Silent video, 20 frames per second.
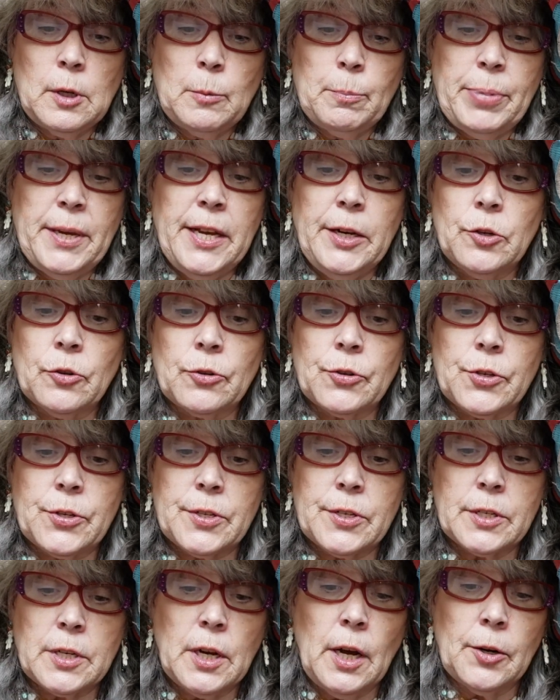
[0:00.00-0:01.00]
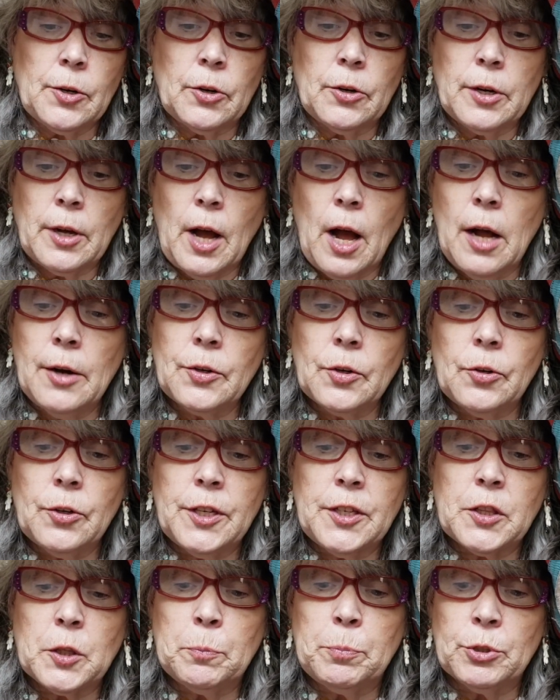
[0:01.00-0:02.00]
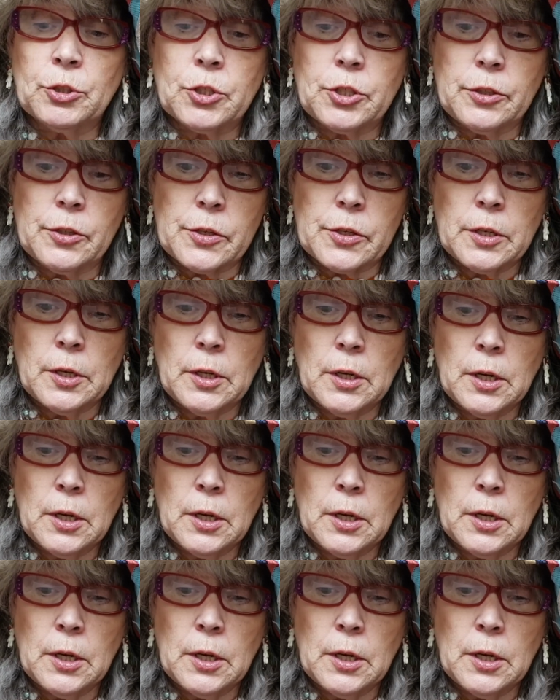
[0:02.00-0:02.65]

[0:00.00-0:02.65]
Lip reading: Peter scuttered underneath the bushes,